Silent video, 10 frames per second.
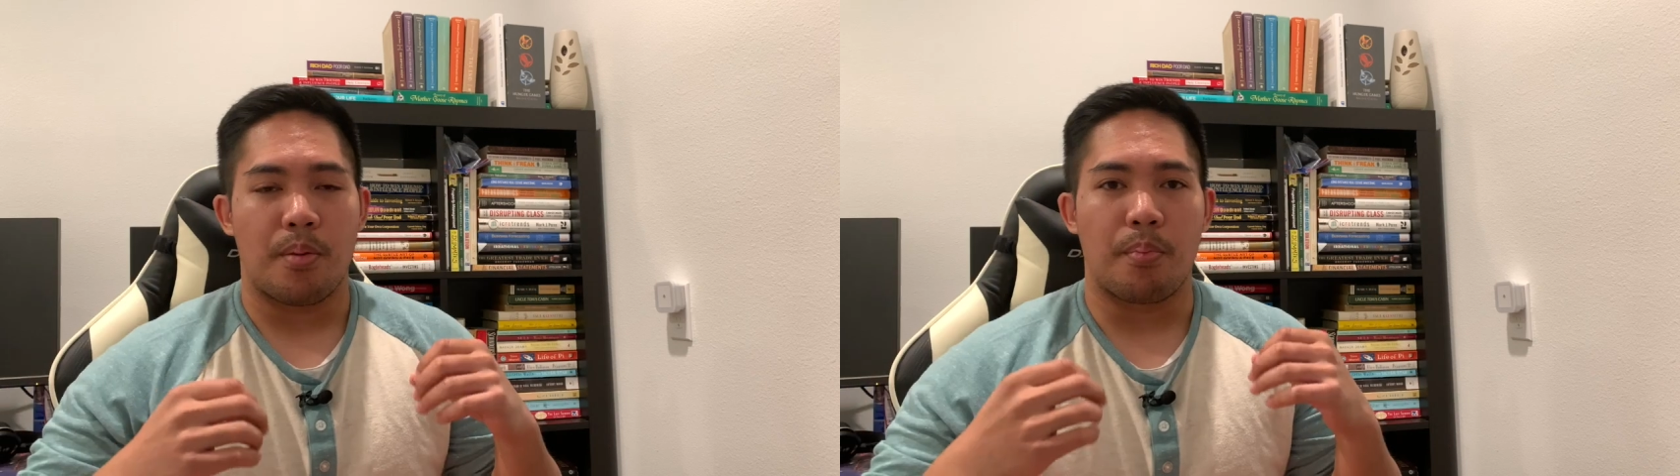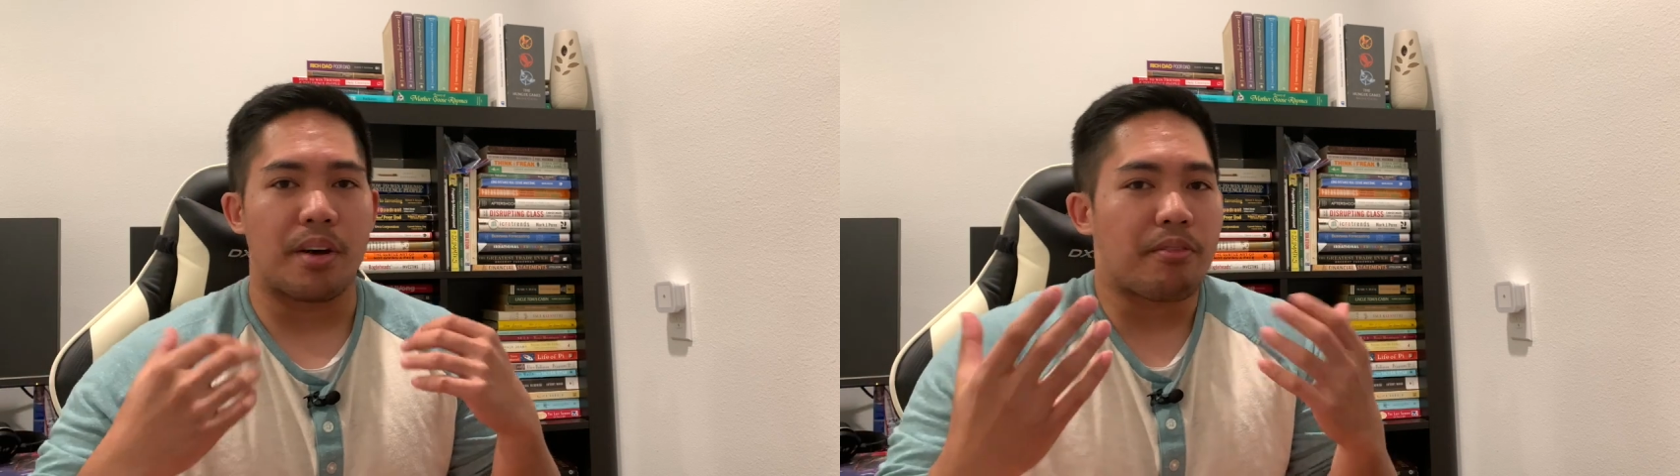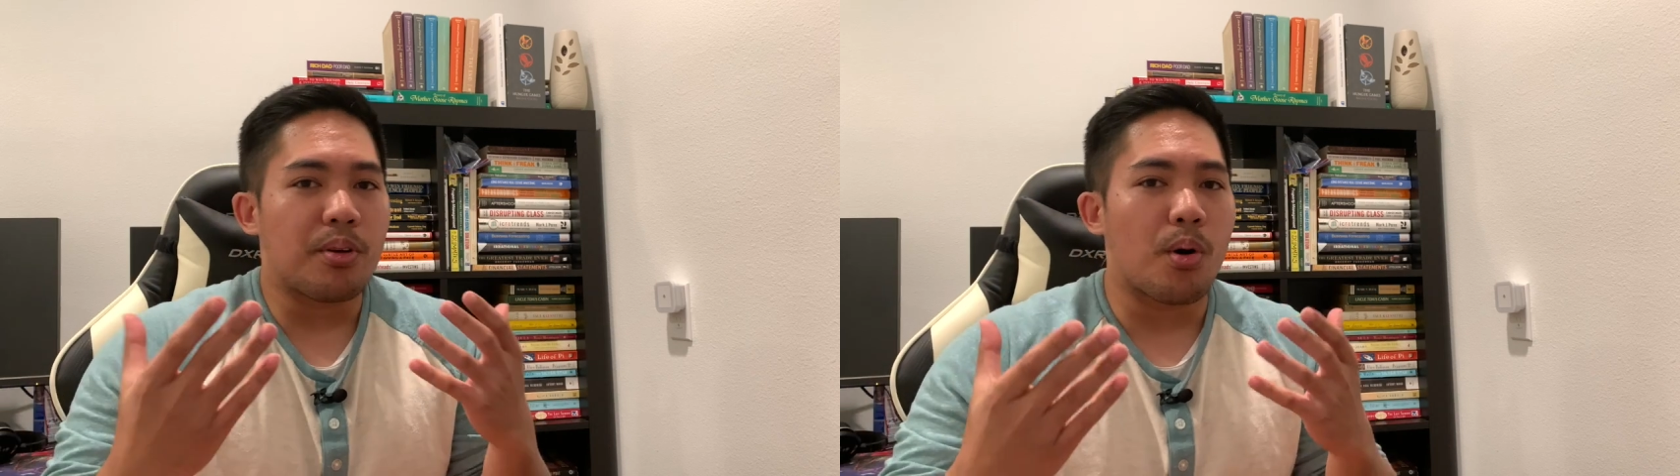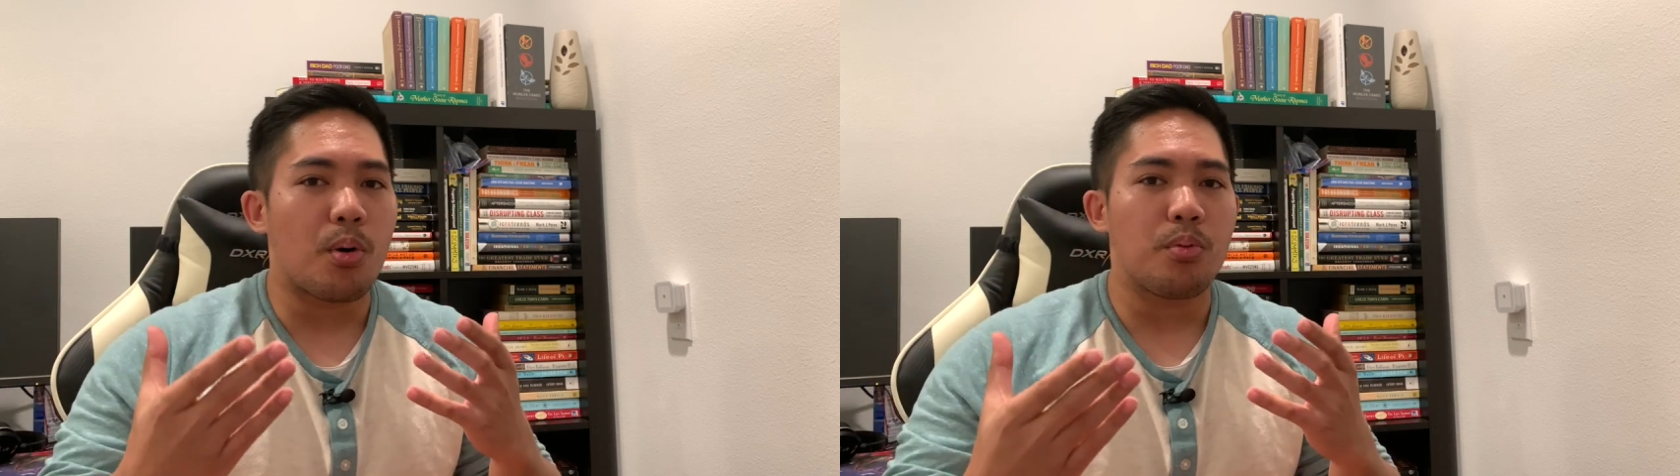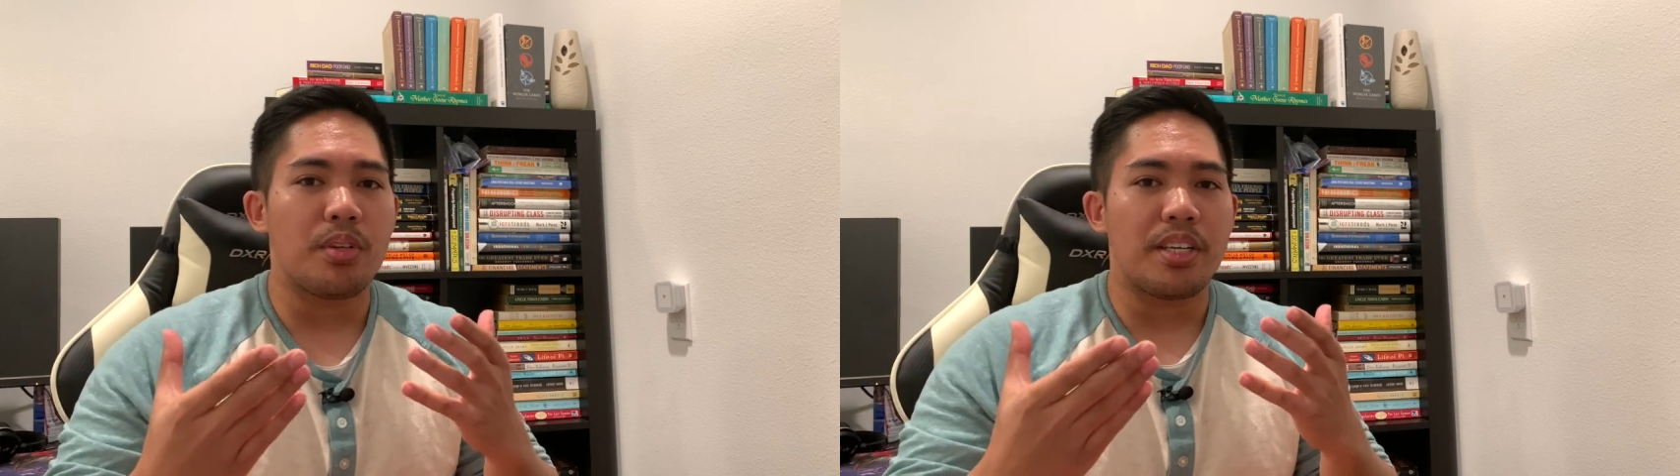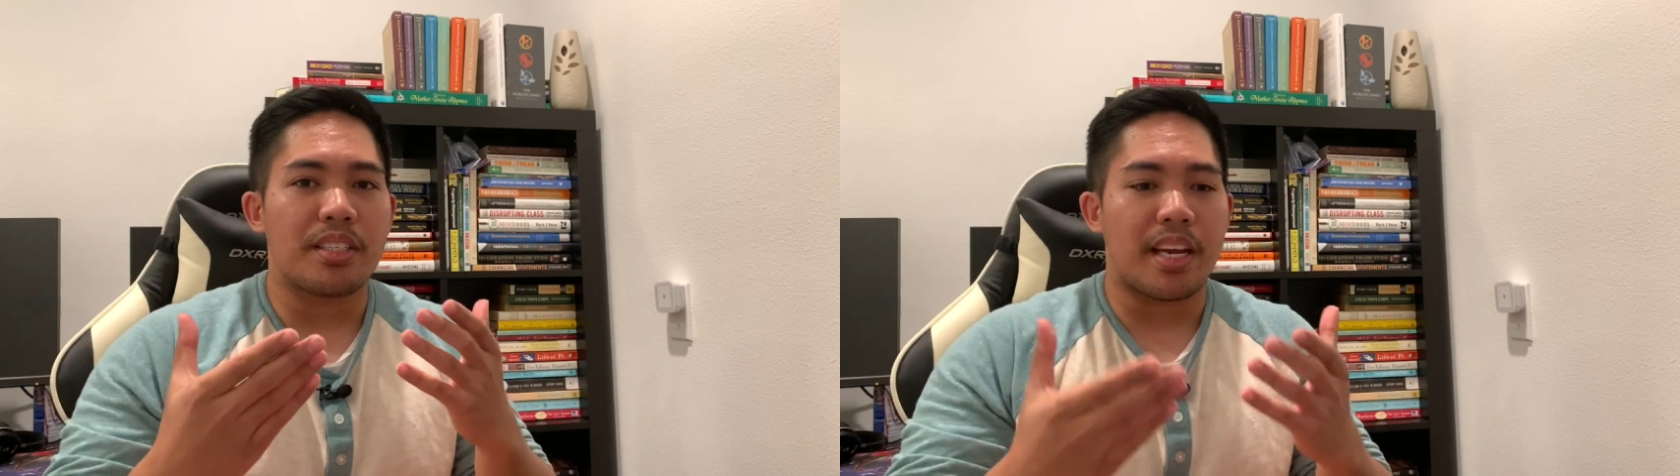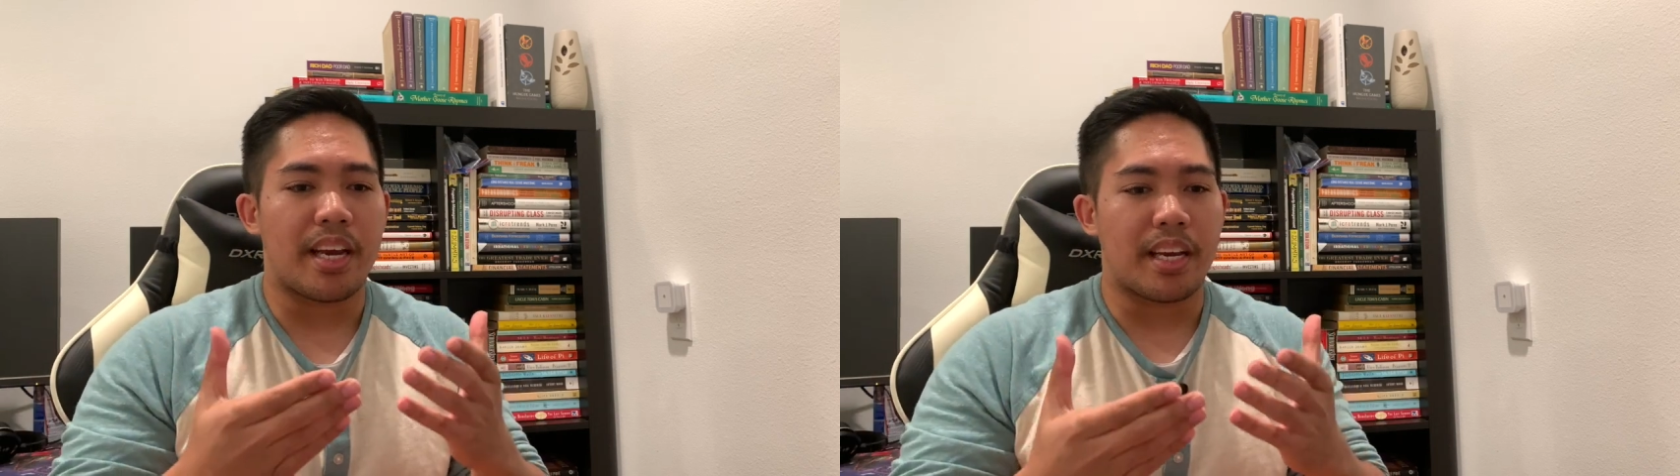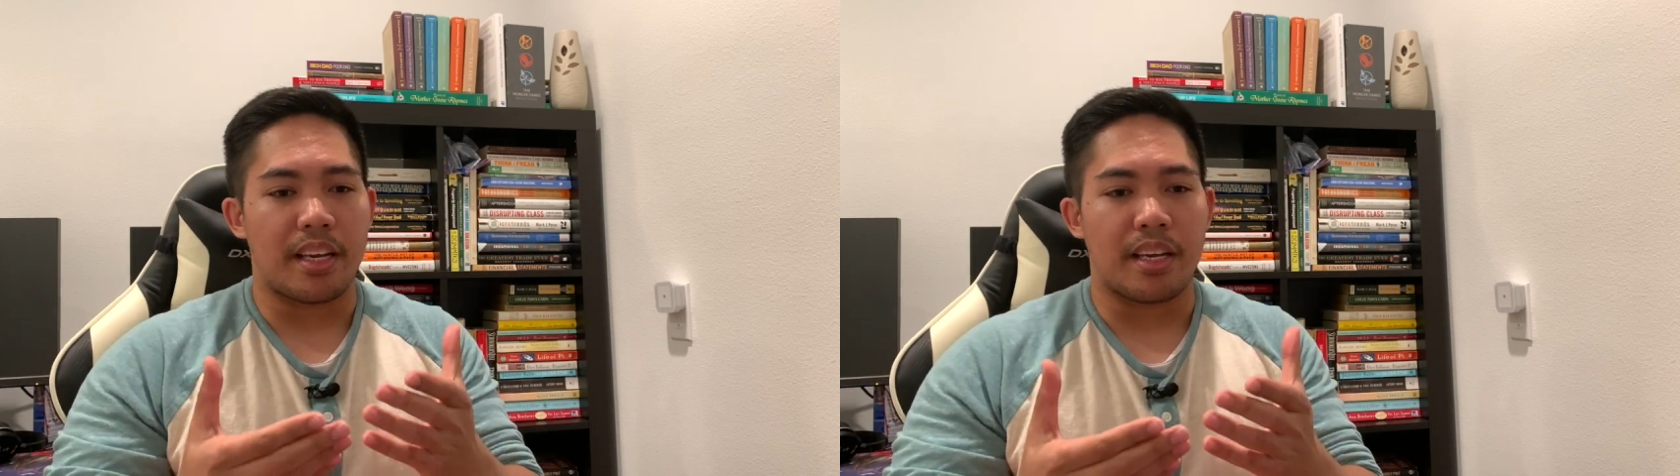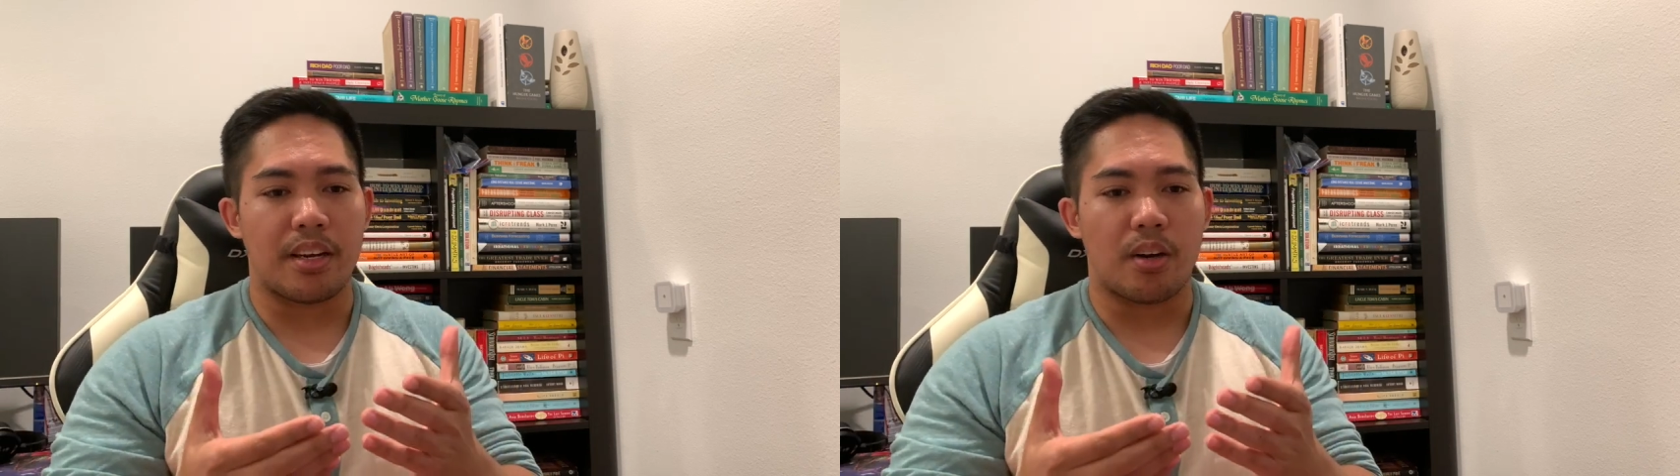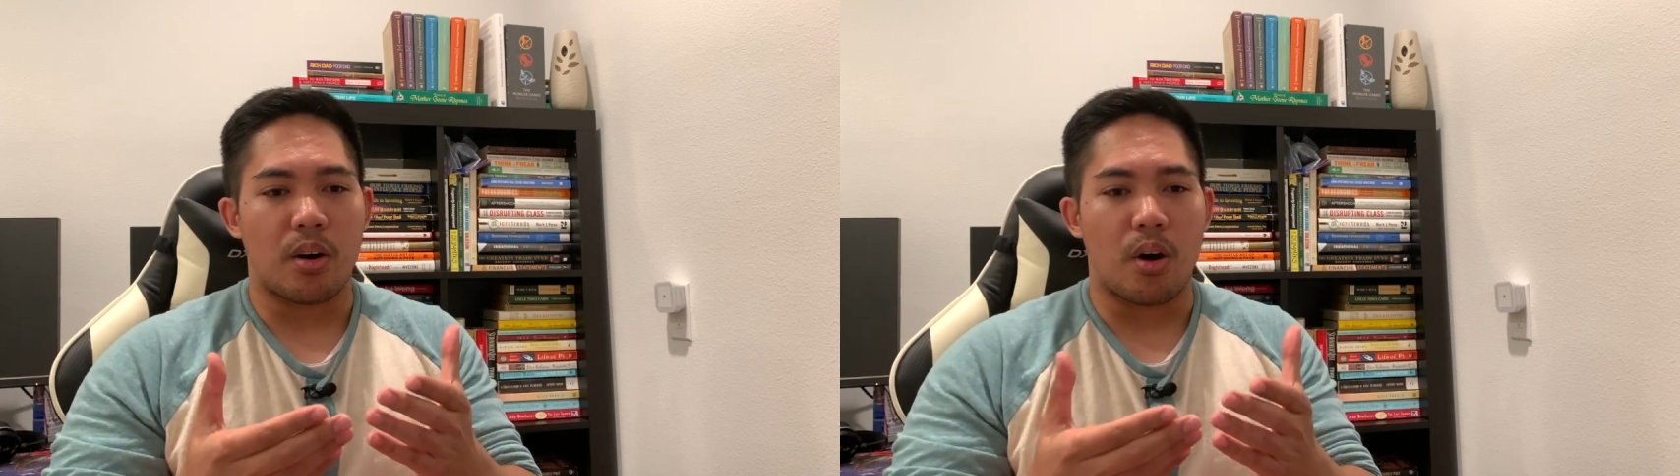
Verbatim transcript: but if you only take in